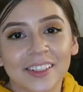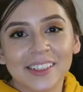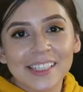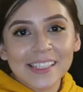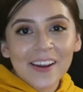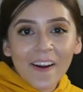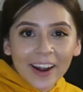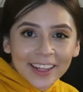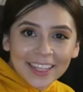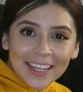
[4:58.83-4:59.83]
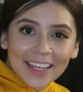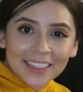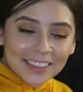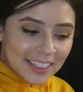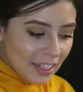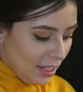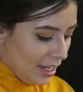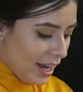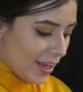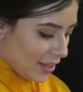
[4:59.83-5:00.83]
So this is Harley.
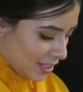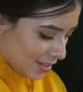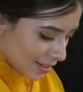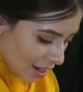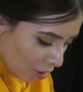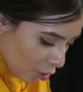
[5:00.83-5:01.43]
And this is our